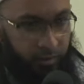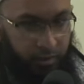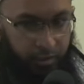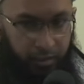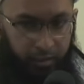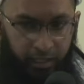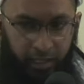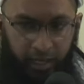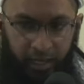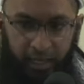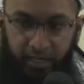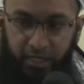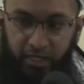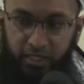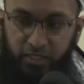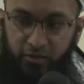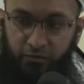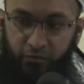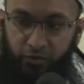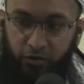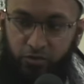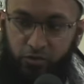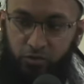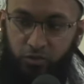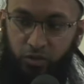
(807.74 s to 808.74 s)
the hadith of
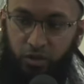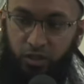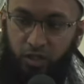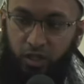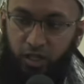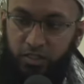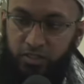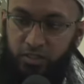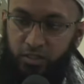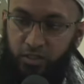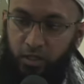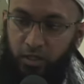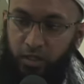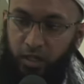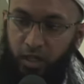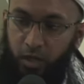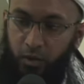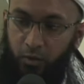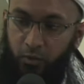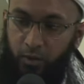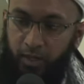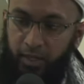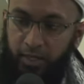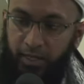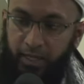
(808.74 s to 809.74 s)
Rasulullah
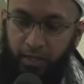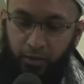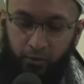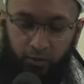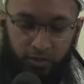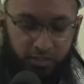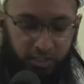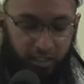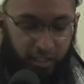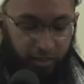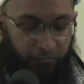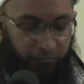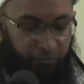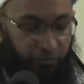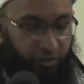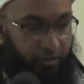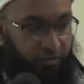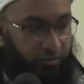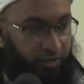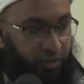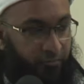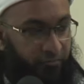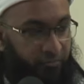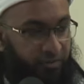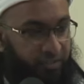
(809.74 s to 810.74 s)
sallallahu alayhi wasallam
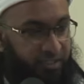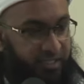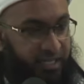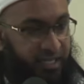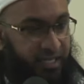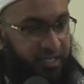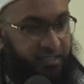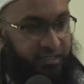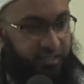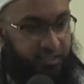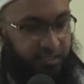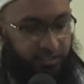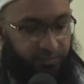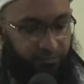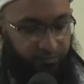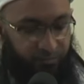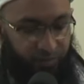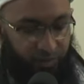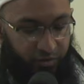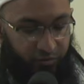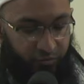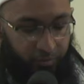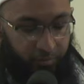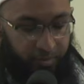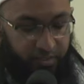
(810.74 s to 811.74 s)
further emphasizes
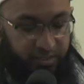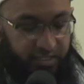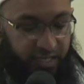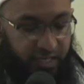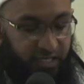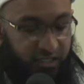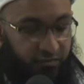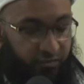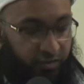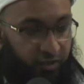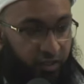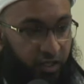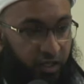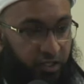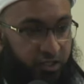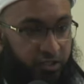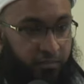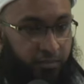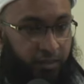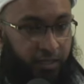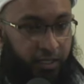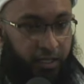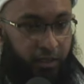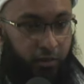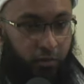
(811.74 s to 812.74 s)
from the signs of Allah
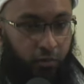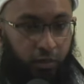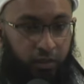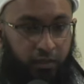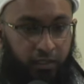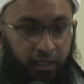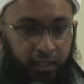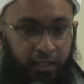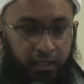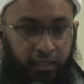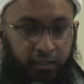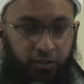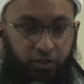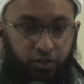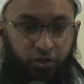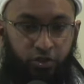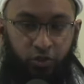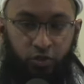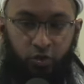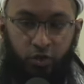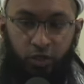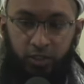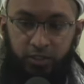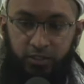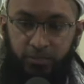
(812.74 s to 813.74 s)
subhanahu wa ta'ala to
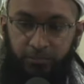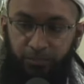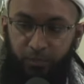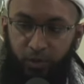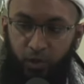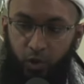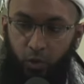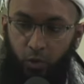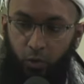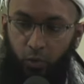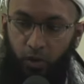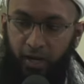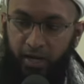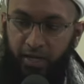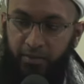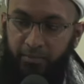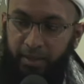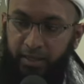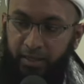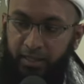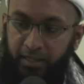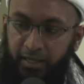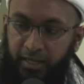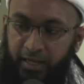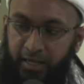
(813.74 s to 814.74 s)
show us why
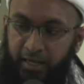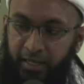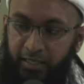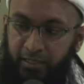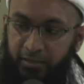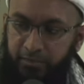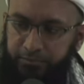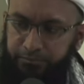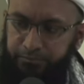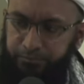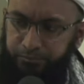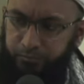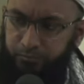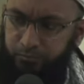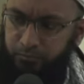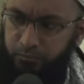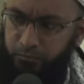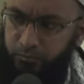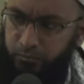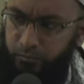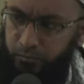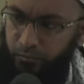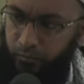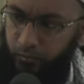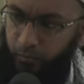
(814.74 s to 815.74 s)
mankind
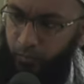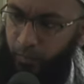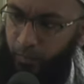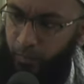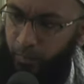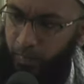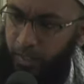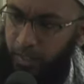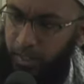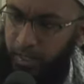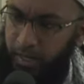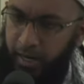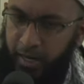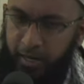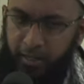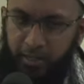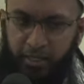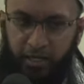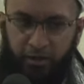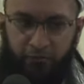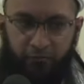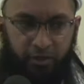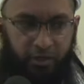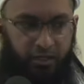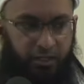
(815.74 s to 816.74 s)
are
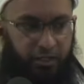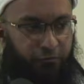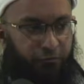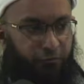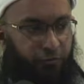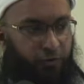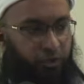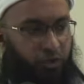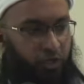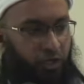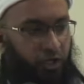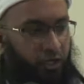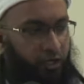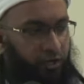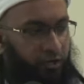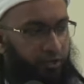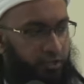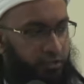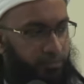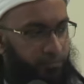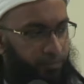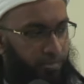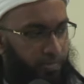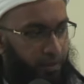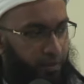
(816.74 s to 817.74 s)
given different
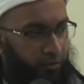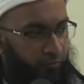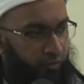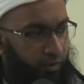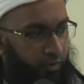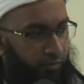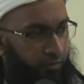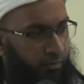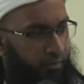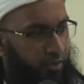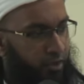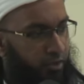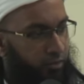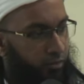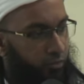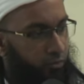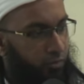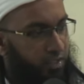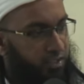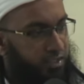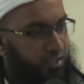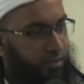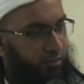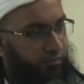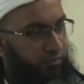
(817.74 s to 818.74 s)
colors from among the
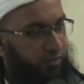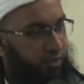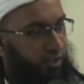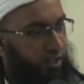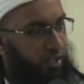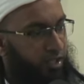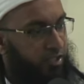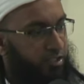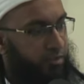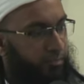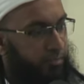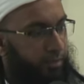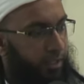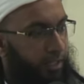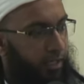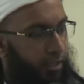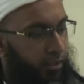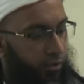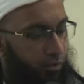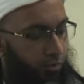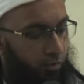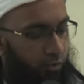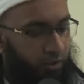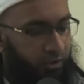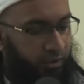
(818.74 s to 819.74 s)
wisdom of Allah
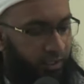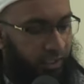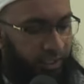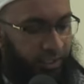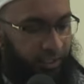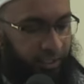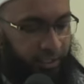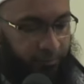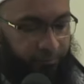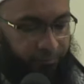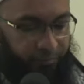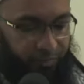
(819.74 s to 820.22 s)
subhanahu wa ta'ala.